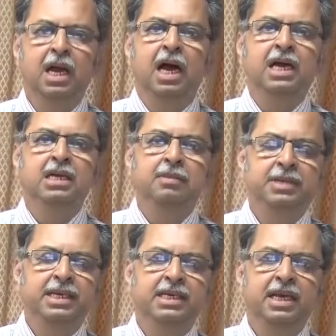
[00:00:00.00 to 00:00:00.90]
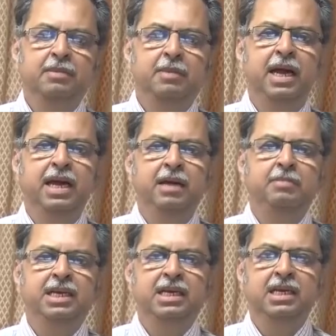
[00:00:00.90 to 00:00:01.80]
I completed my
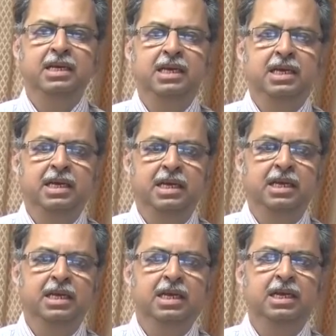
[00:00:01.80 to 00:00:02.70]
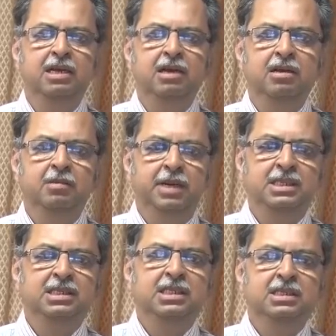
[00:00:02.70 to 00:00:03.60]
MD degree in internal
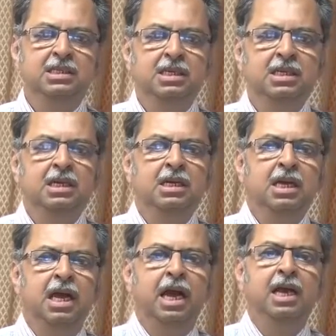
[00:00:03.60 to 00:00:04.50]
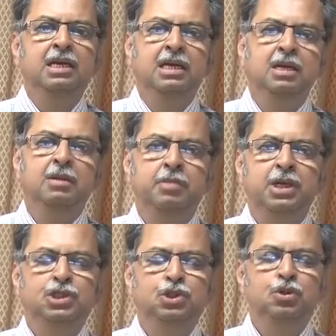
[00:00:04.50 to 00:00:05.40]
medicine and
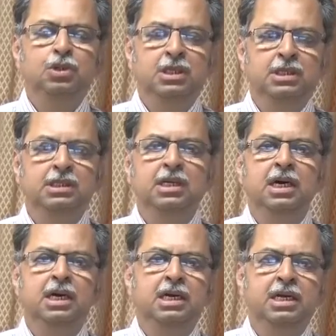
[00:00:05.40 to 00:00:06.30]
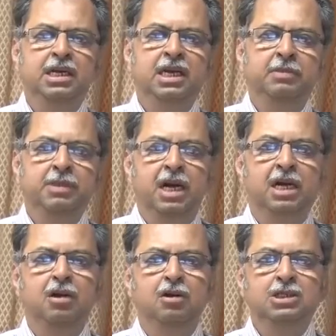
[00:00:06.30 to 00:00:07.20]
pursued the DM
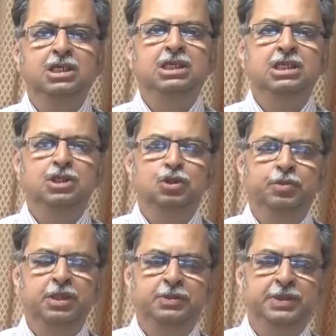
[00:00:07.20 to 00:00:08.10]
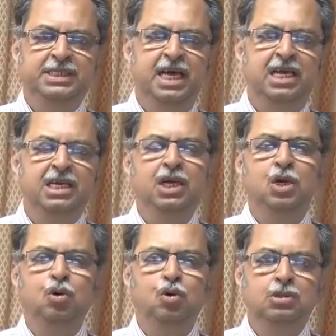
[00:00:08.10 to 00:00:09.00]
cardiology, the super specialty
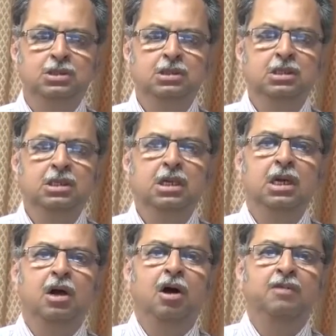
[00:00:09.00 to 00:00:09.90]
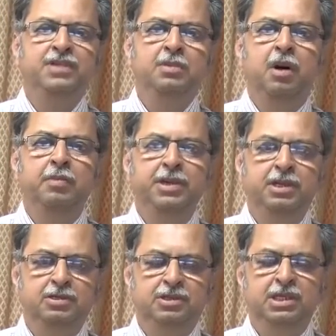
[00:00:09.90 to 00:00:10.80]
course of the Bombay
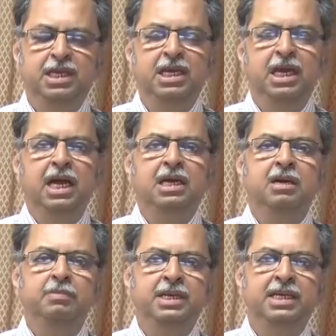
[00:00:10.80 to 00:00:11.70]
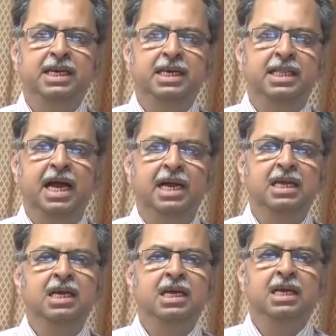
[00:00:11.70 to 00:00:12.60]
University, and completed that
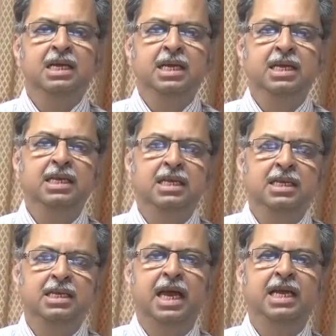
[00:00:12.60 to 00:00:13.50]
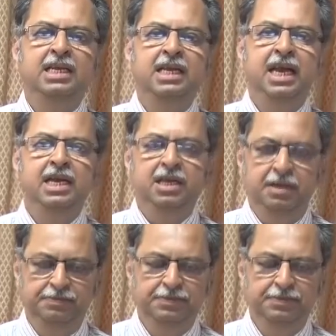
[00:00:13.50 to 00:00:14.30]
in 1980.